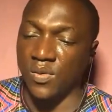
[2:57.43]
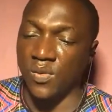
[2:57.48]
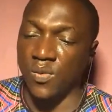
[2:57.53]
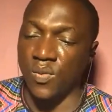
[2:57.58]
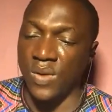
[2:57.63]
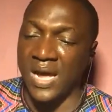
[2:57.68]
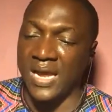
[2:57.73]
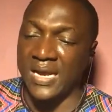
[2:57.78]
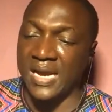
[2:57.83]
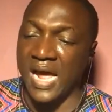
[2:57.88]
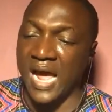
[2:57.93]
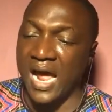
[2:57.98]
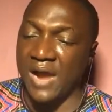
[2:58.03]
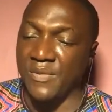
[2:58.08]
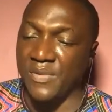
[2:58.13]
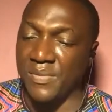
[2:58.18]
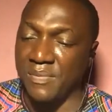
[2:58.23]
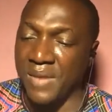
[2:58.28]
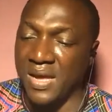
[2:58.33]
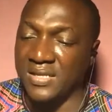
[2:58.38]
When
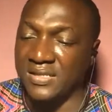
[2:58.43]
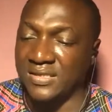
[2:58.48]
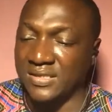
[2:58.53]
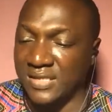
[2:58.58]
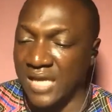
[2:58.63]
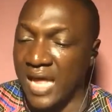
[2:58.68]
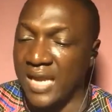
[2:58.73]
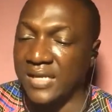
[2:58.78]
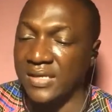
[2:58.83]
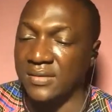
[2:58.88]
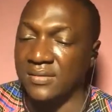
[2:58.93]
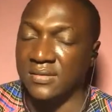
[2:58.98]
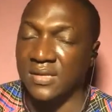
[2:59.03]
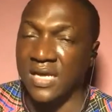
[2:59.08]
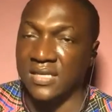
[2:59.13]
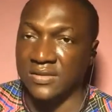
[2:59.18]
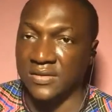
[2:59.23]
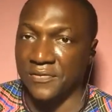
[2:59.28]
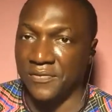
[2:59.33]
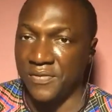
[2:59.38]
Harry Met Sally,
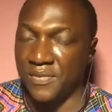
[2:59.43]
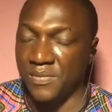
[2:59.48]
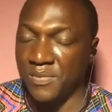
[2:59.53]
that's a